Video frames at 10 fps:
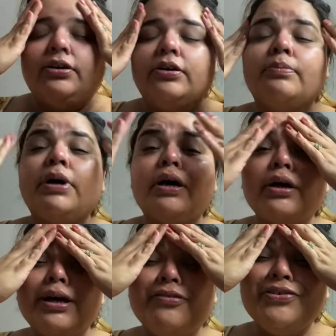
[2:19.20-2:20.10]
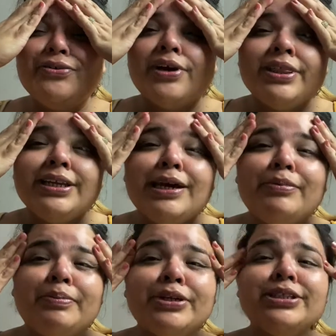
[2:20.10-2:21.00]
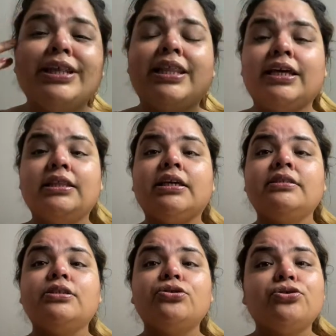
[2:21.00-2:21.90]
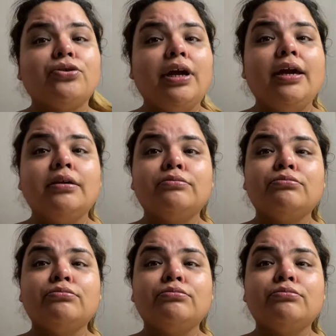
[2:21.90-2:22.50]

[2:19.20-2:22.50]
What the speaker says: know about if you are the type of person that like lays there straight.